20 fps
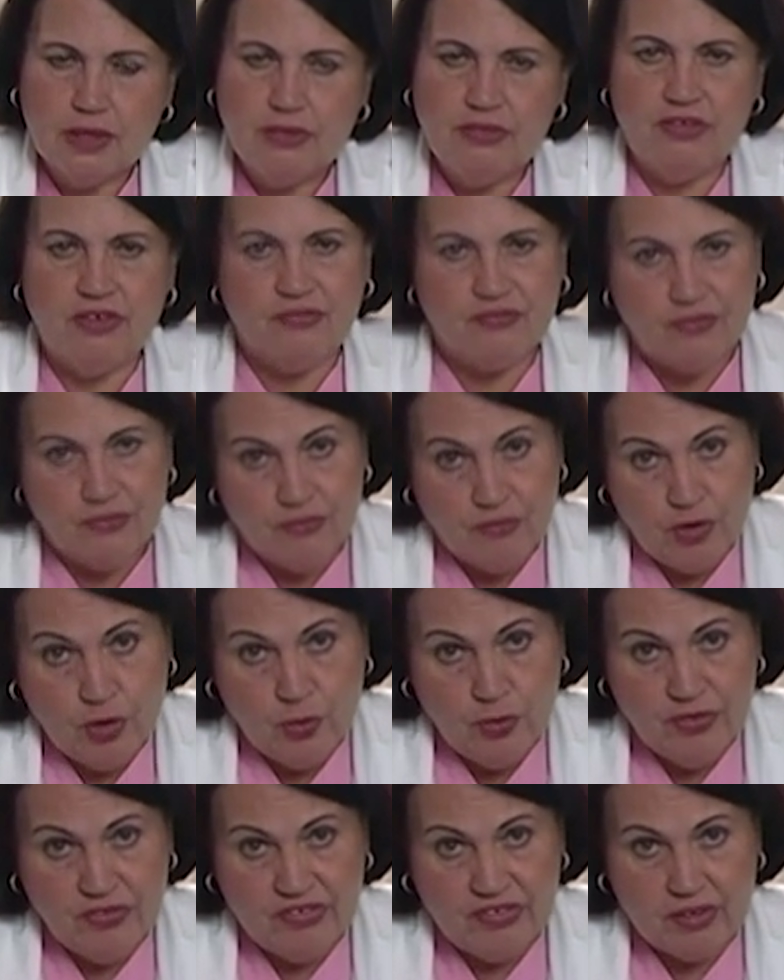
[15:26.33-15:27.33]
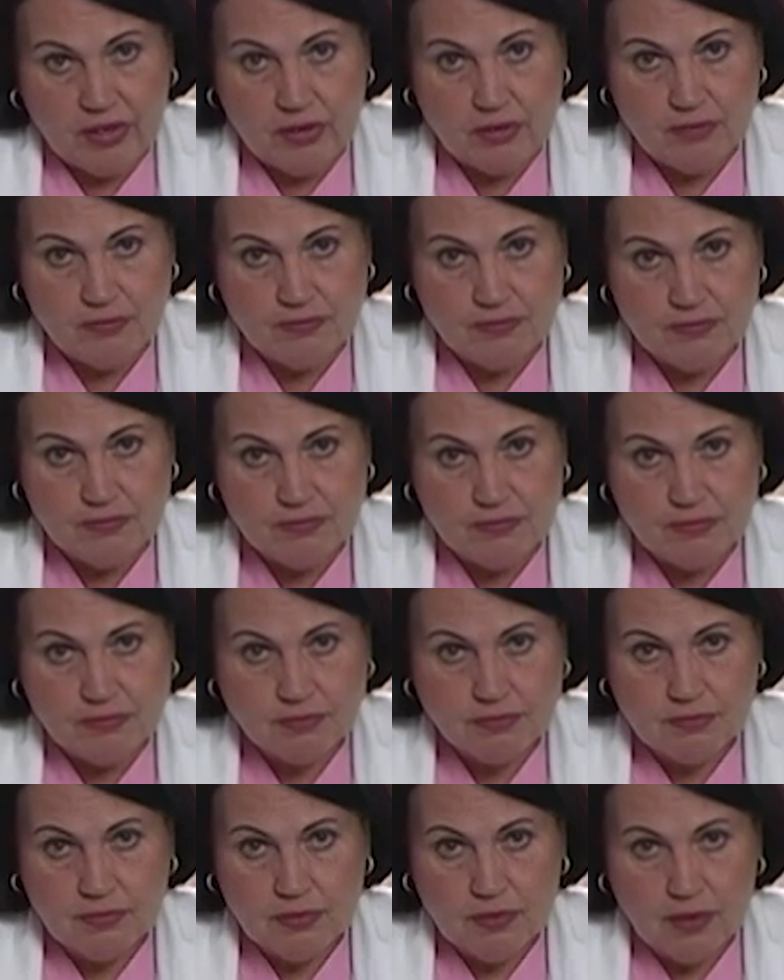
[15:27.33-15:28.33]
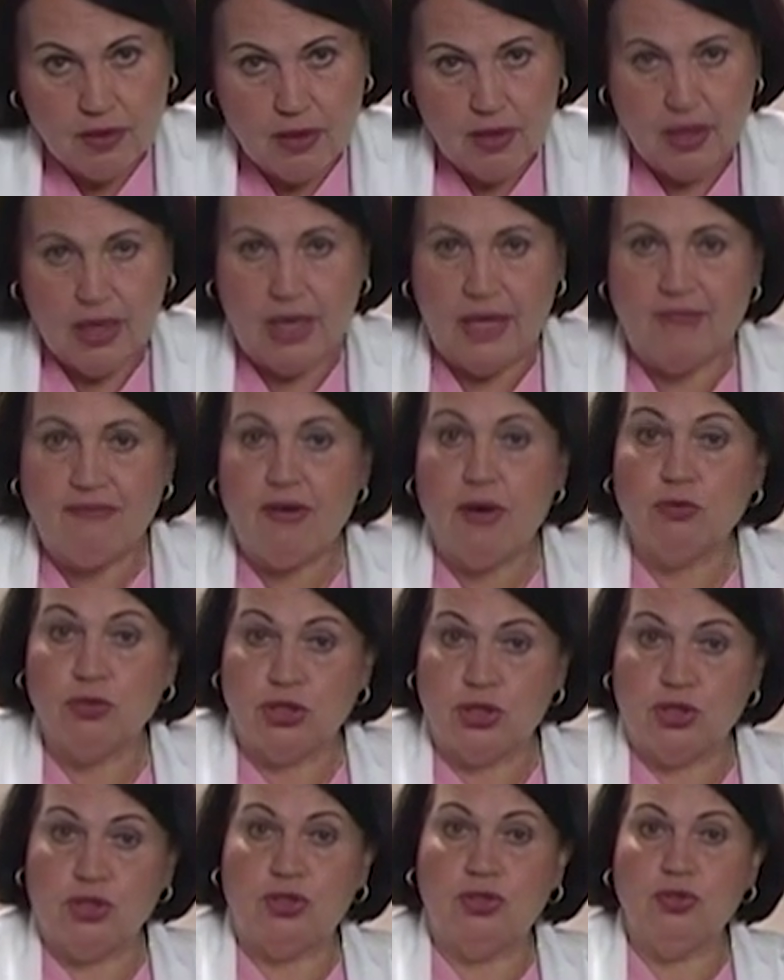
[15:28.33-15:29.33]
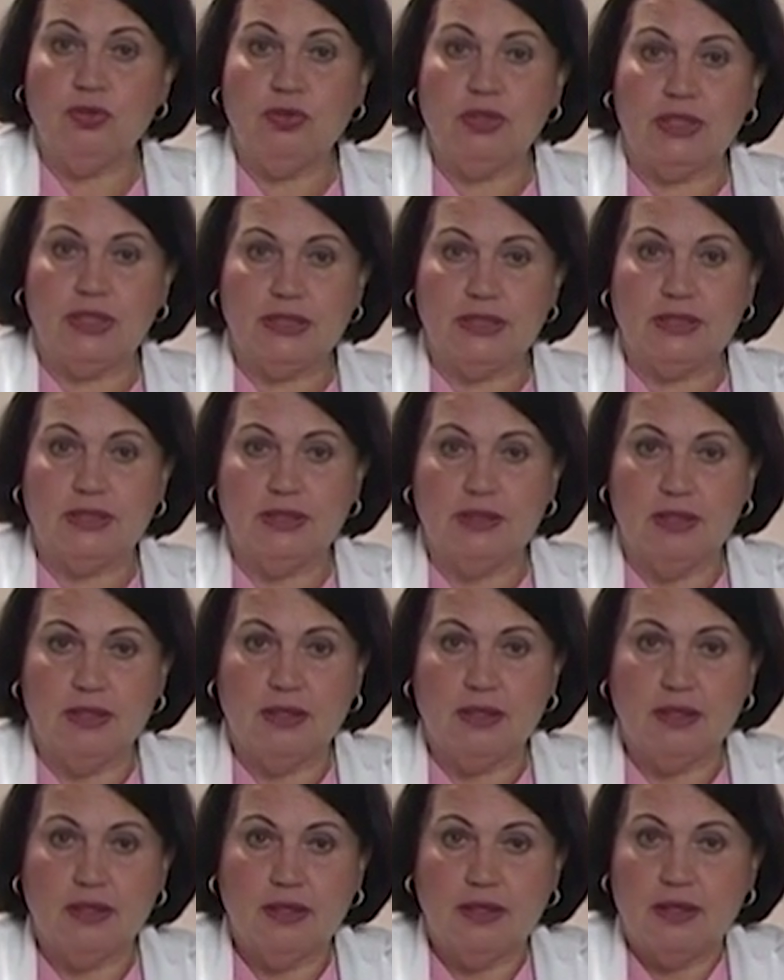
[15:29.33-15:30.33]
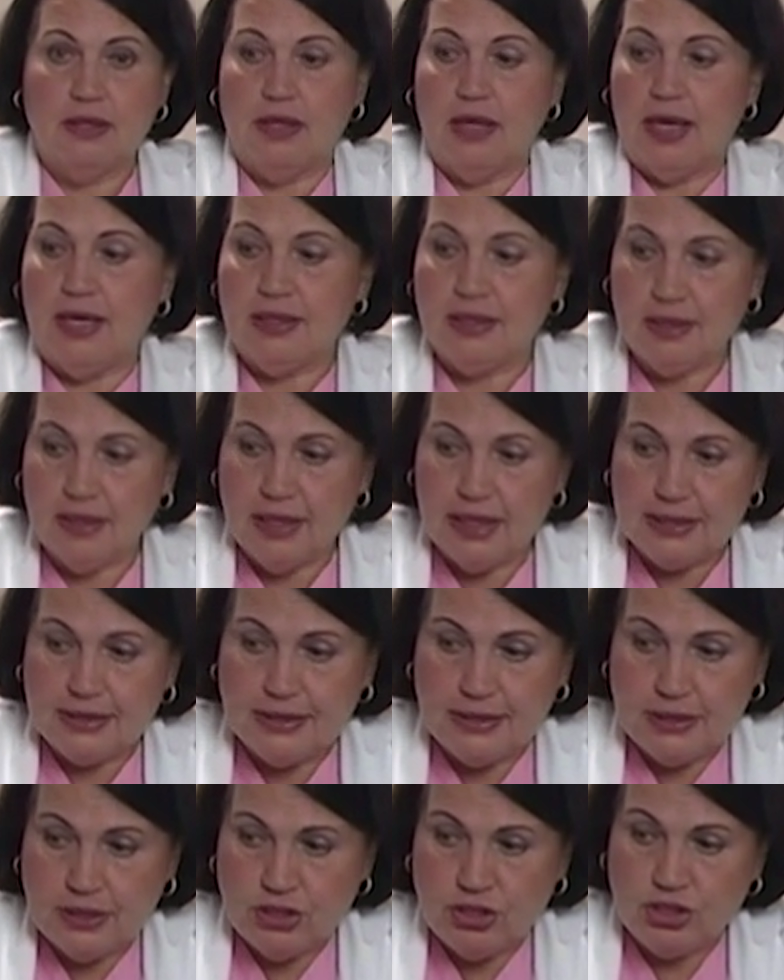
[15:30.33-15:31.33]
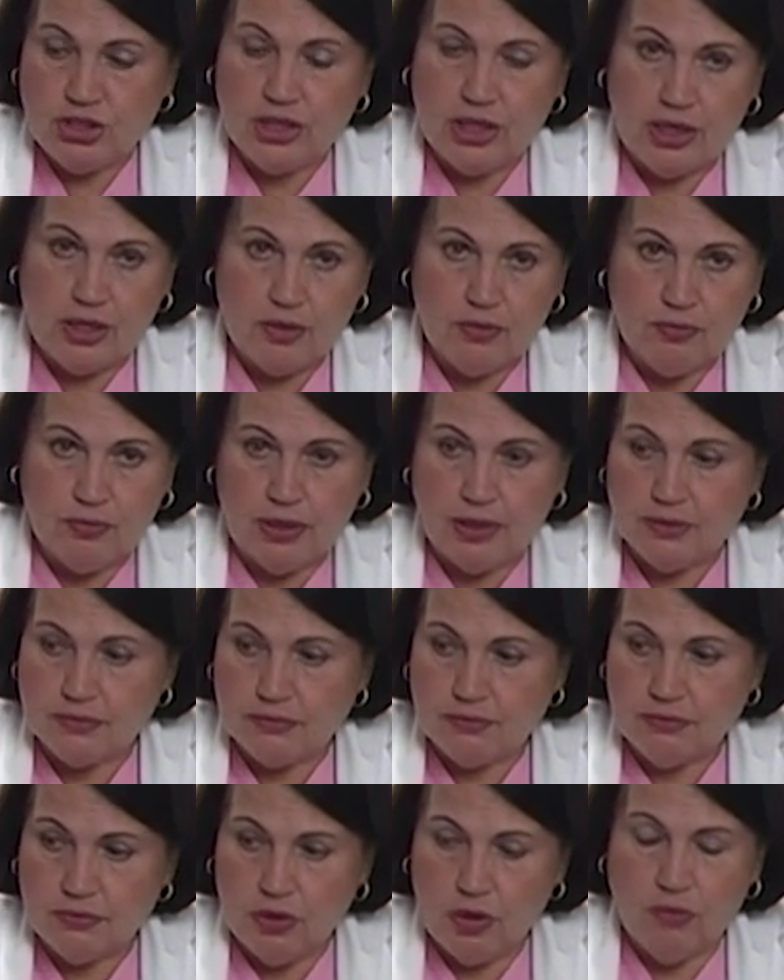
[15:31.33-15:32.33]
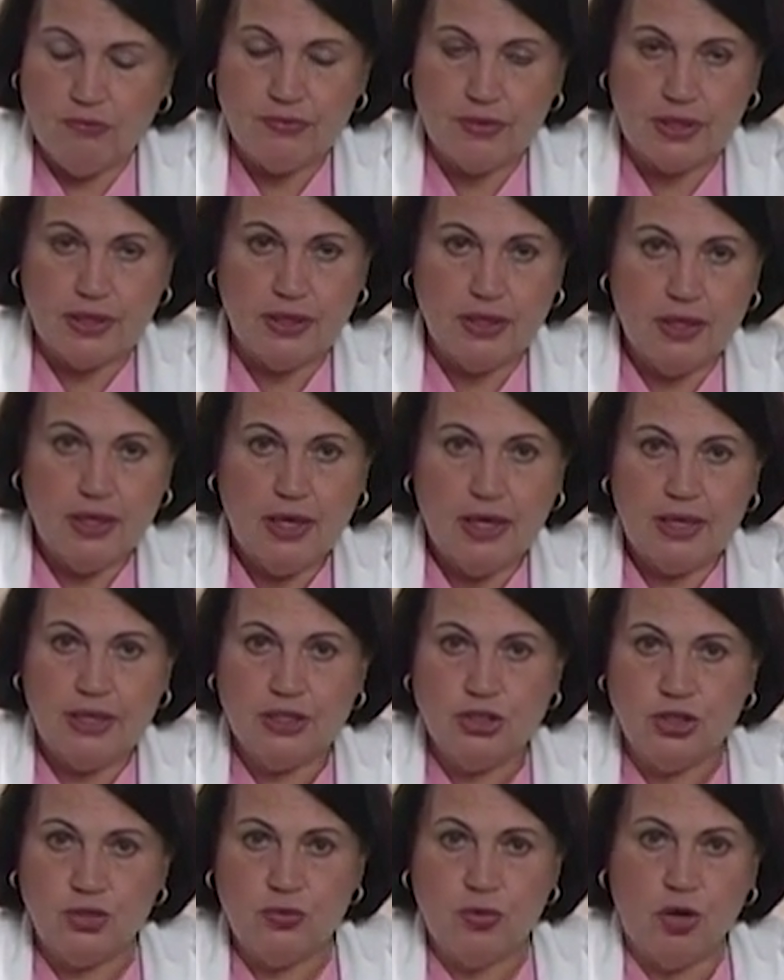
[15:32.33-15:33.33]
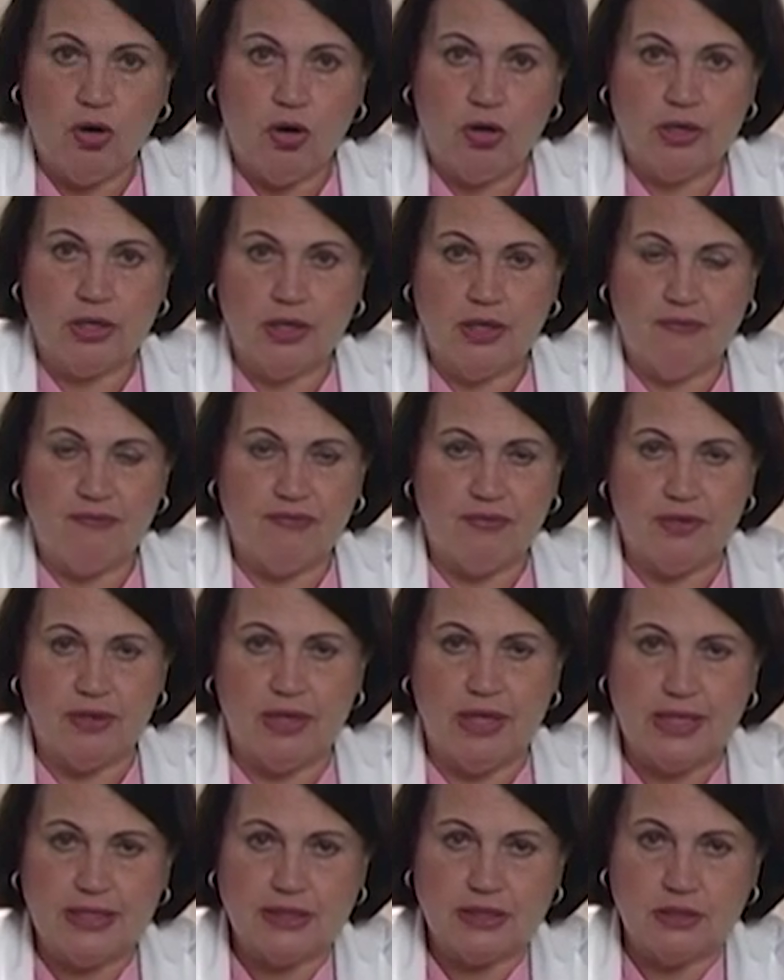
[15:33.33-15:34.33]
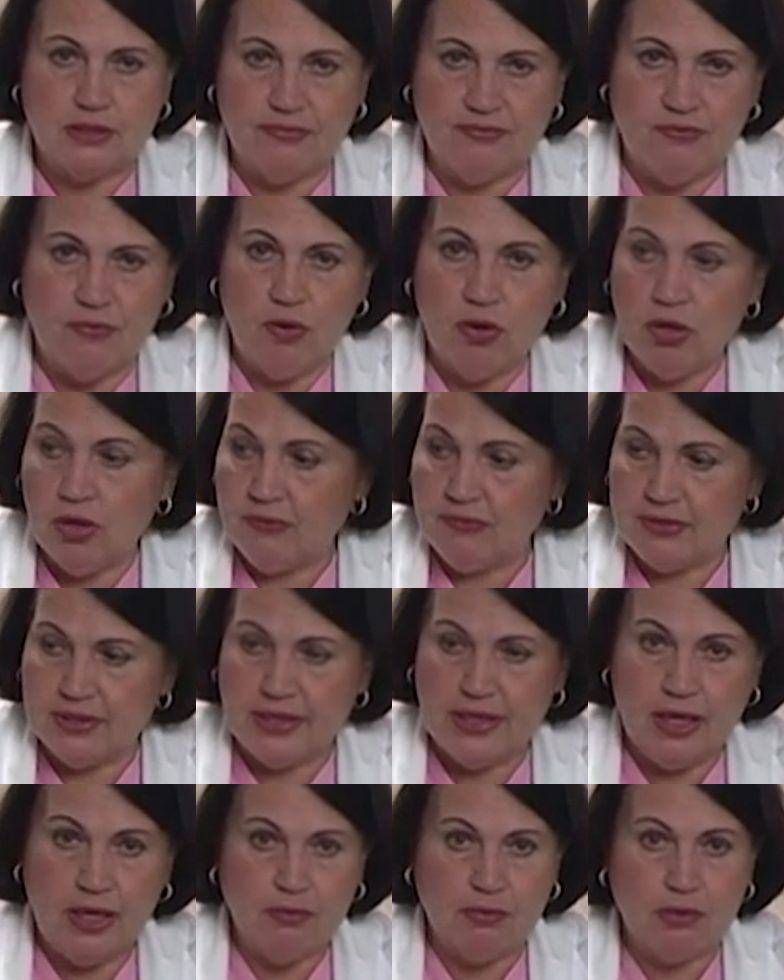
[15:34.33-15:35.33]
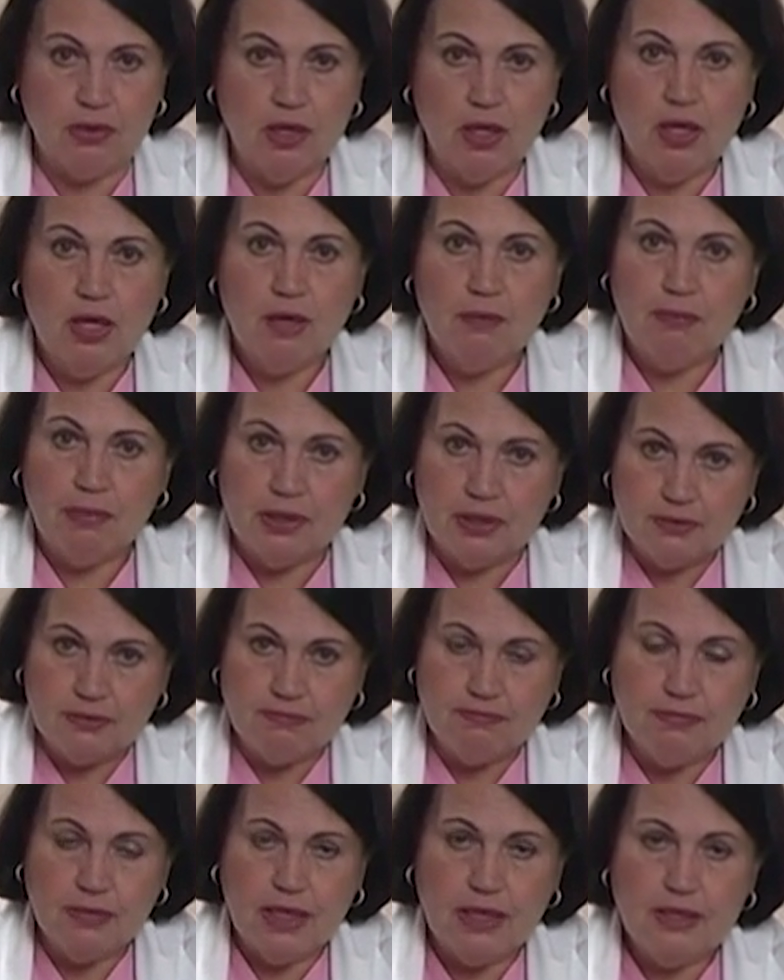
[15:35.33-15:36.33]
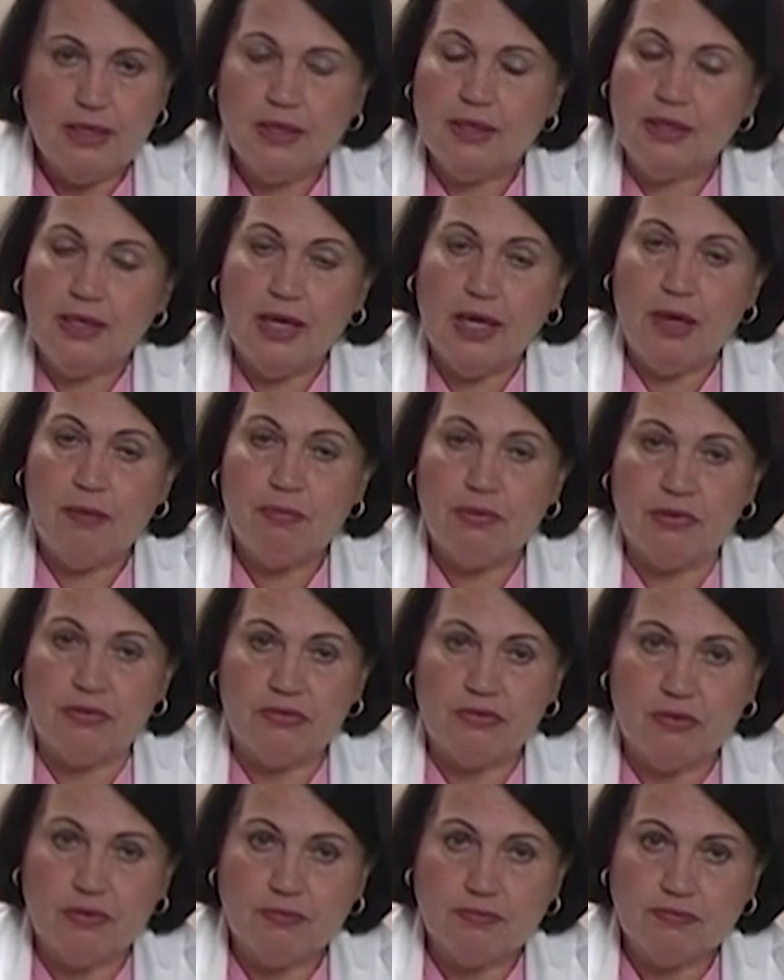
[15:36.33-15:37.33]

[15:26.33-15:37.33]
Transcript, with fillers: Different frequency. And if I was to do this and the glass didn't shatter, well, hopefully I didn't do it hard enough for the glass to fall off the table, but nothing happens.